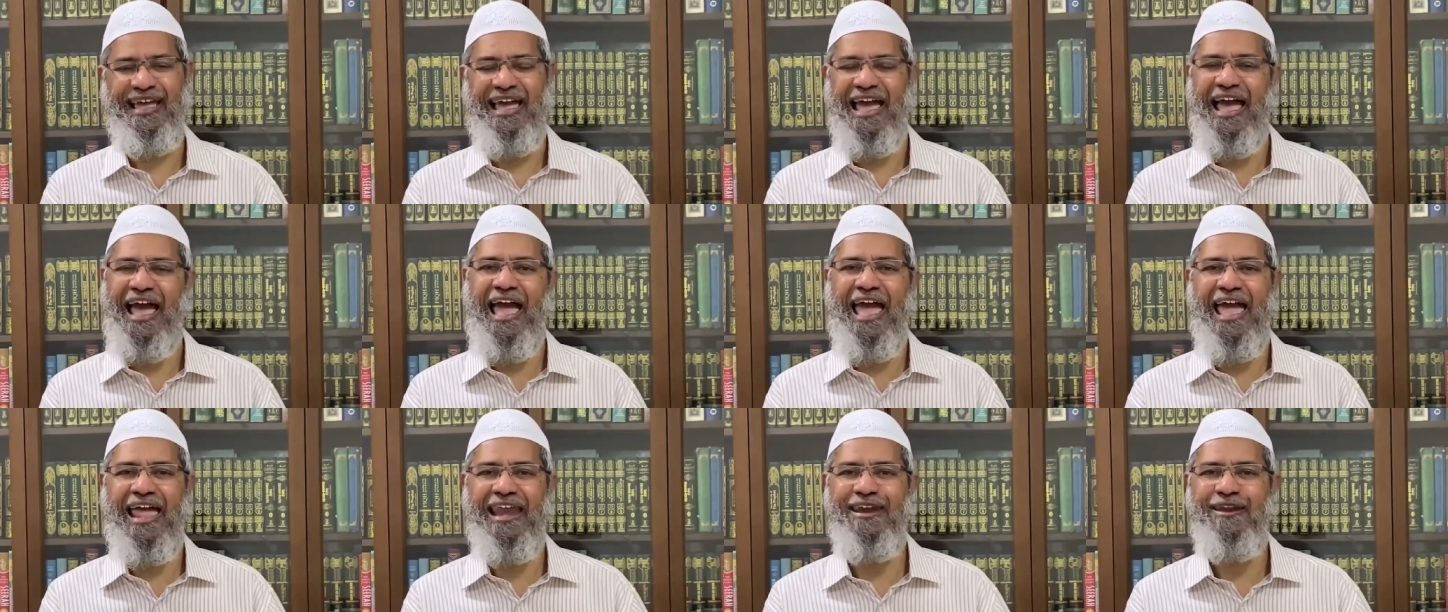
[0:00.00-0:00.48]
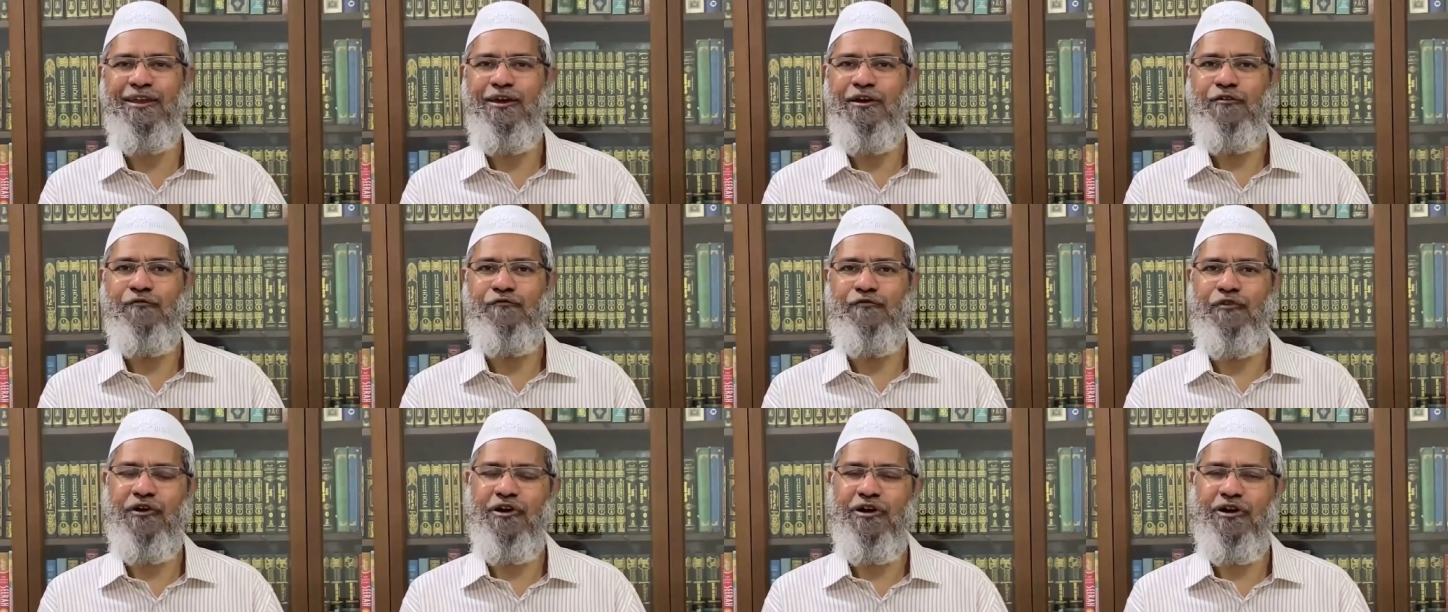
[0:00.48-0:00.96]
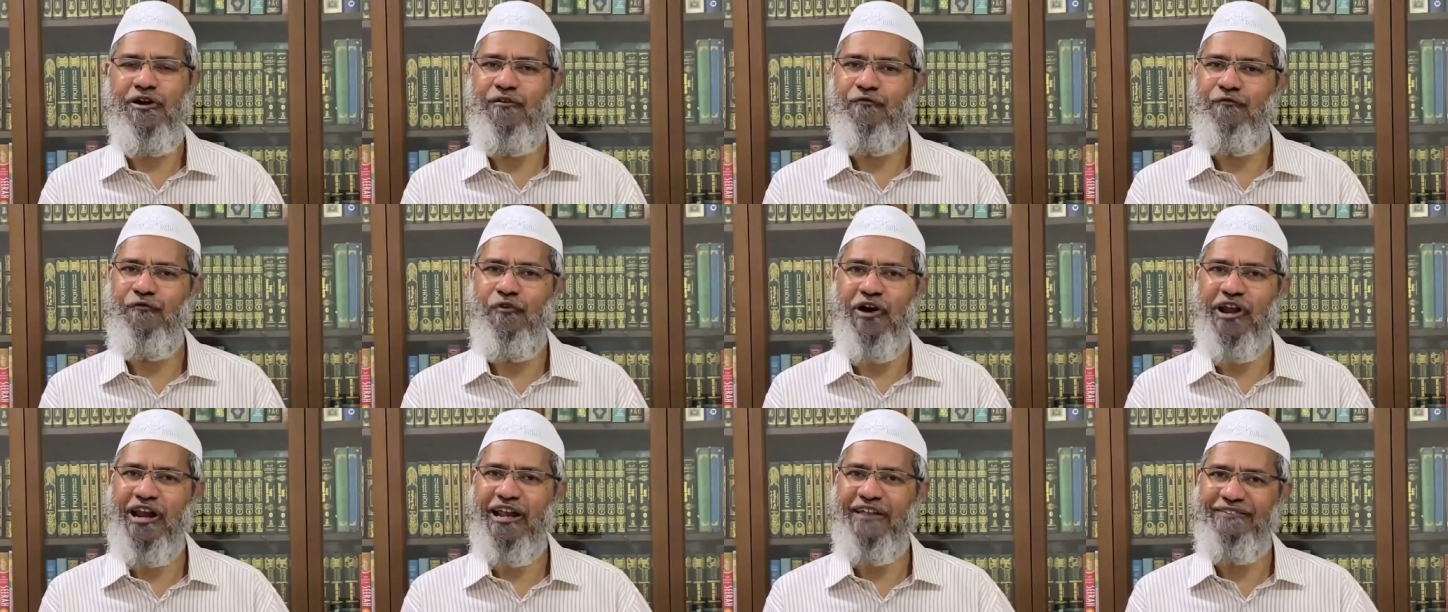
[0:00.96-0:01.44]
And for
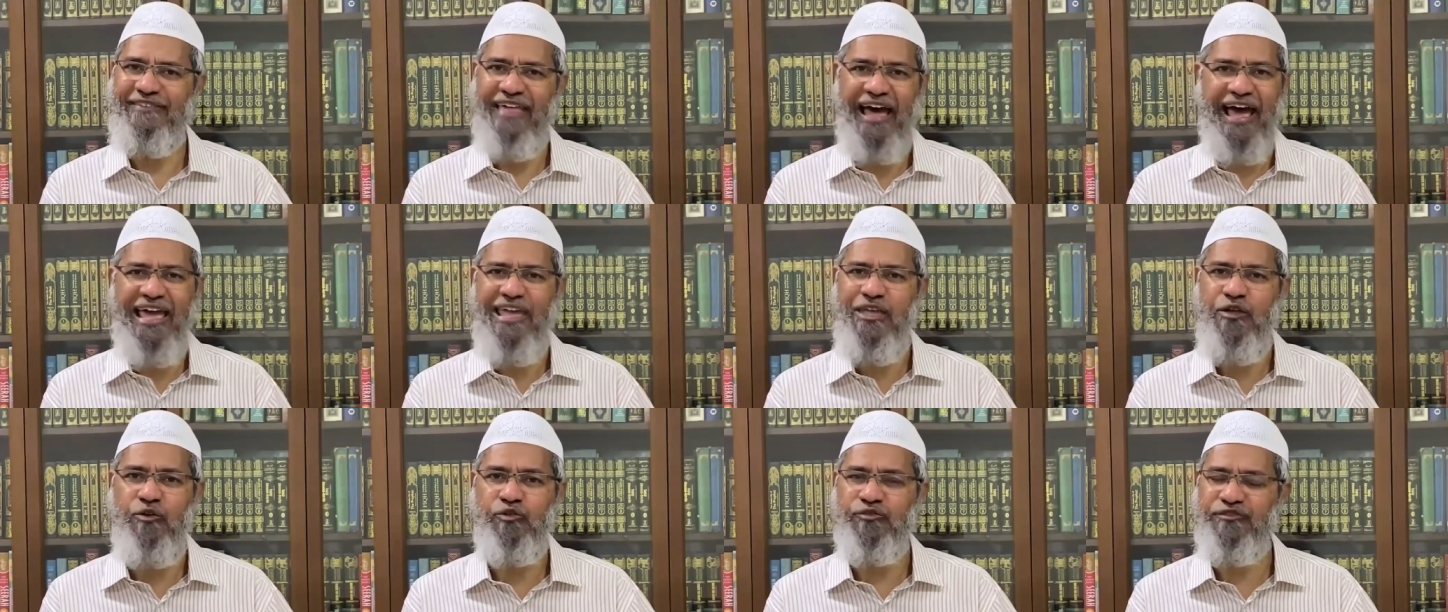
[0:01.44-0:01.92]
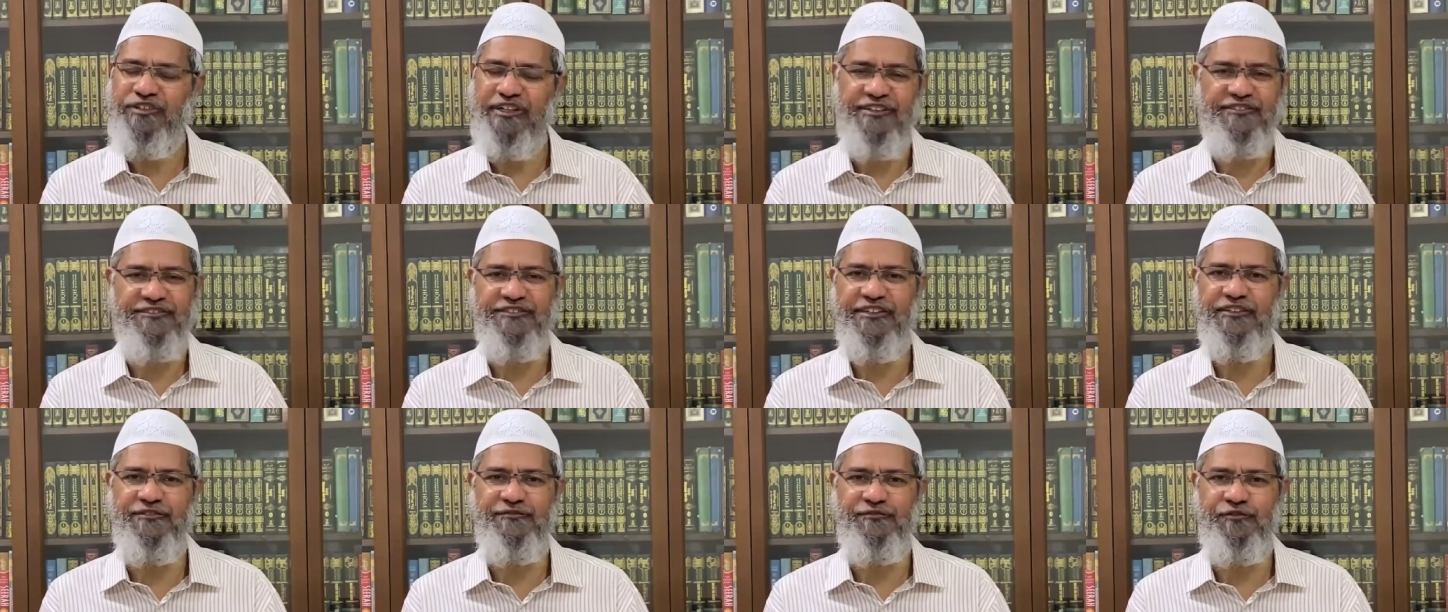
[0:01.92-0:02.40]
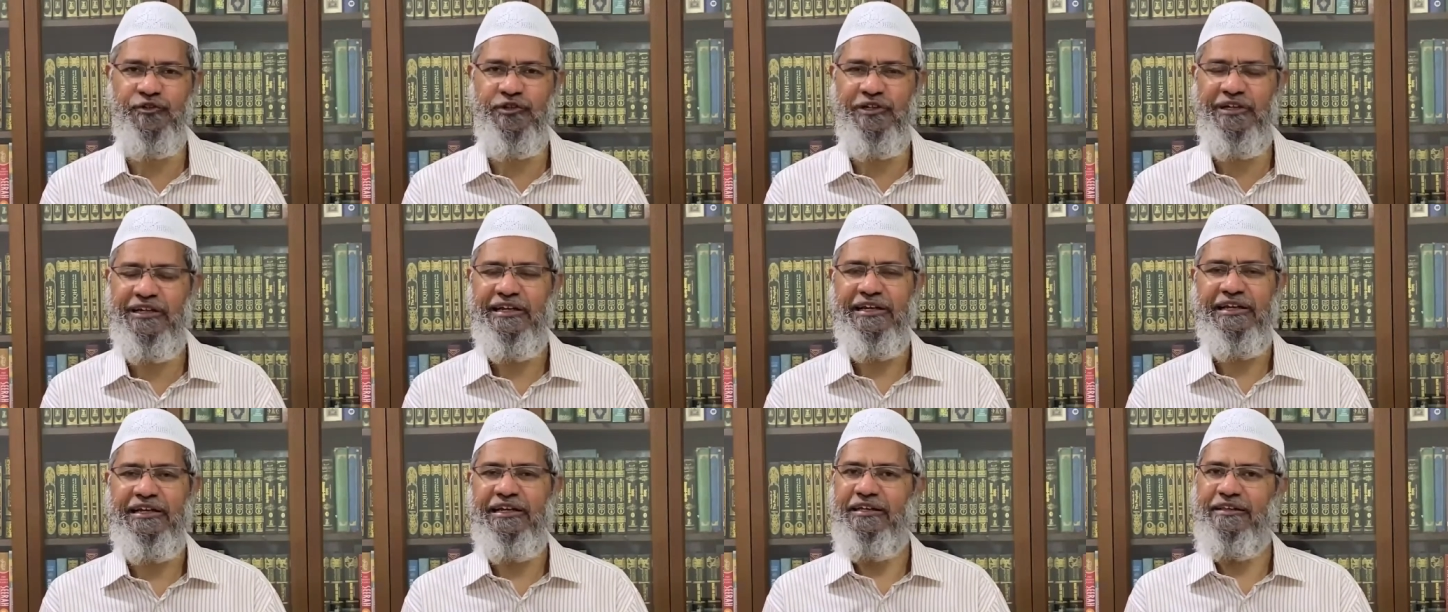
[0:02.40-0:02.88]
a da'i who is successful,
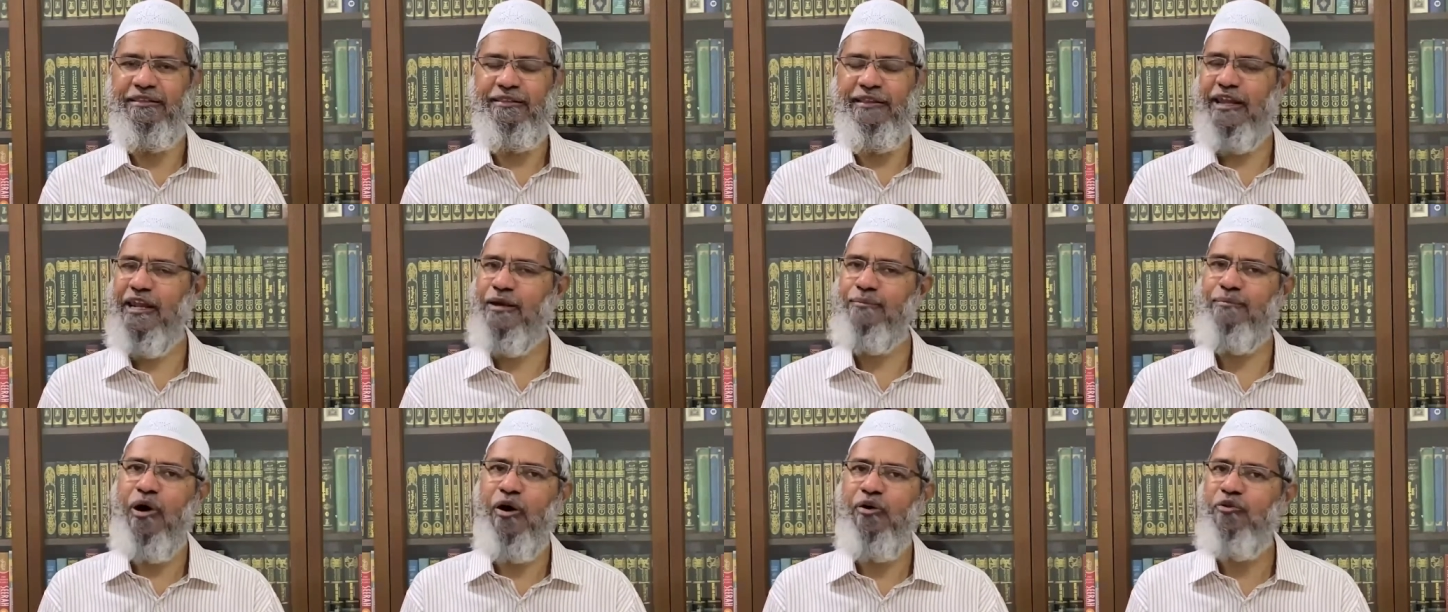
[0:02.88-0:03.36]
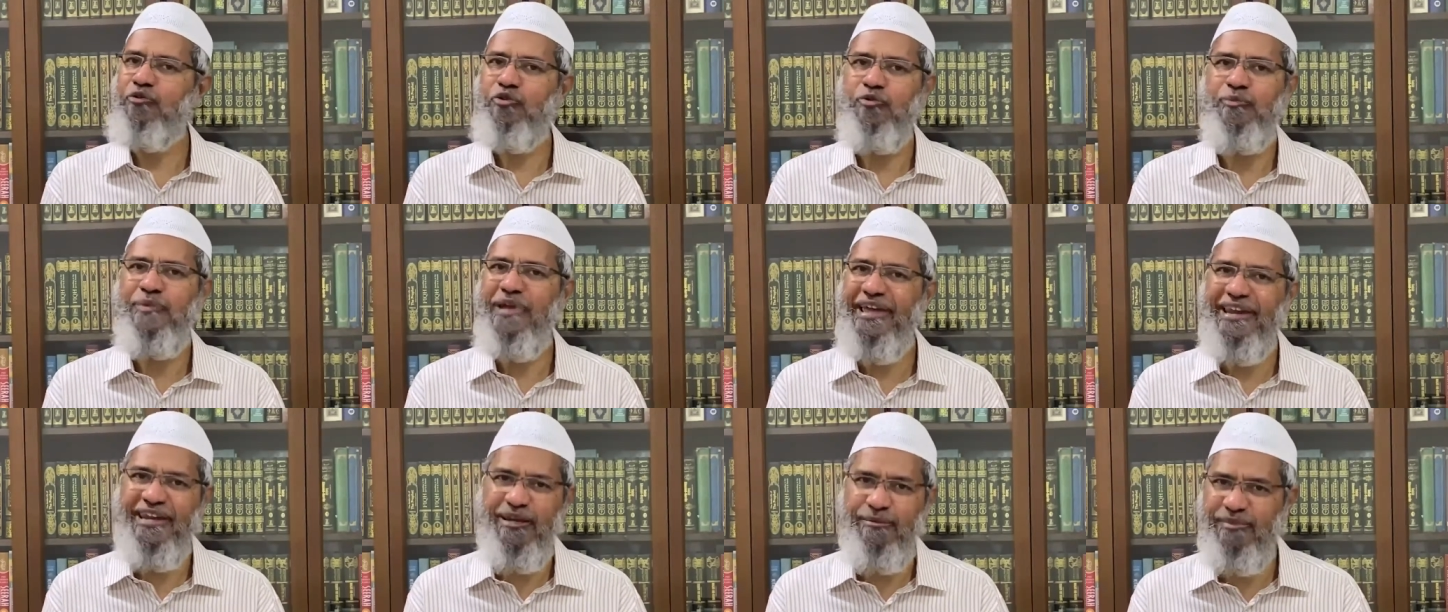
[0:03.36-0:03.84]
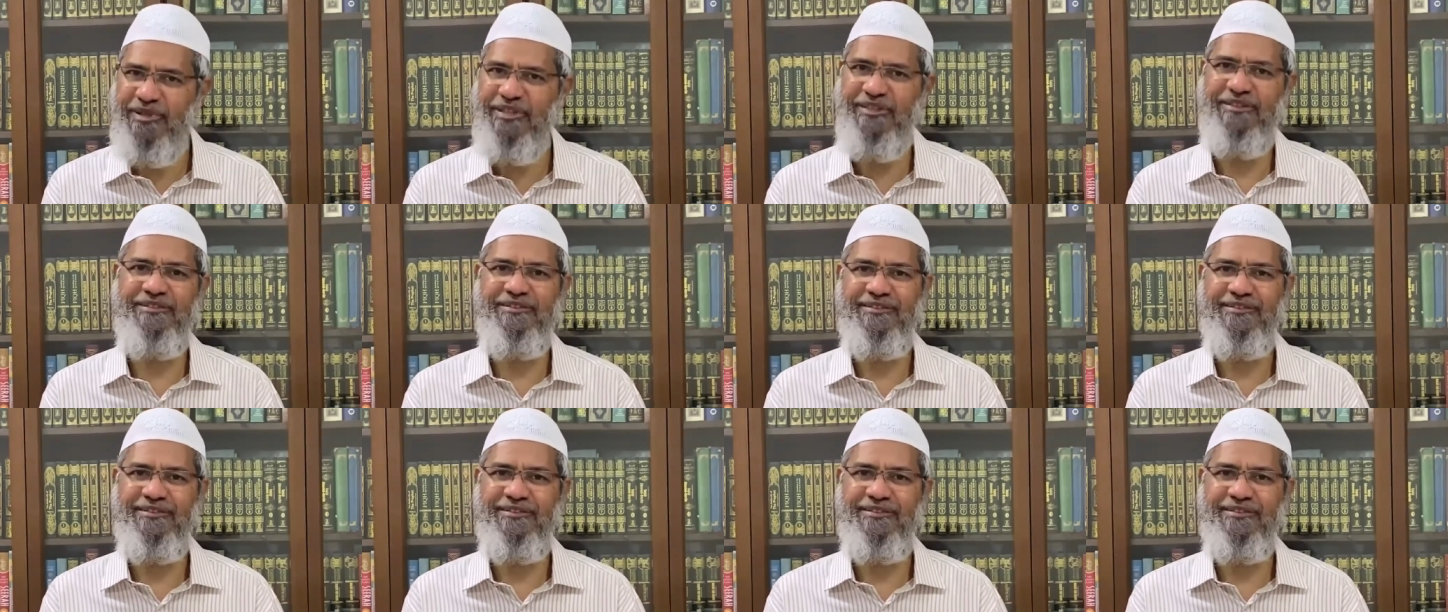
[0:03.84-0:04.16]
there are bound to be enemies.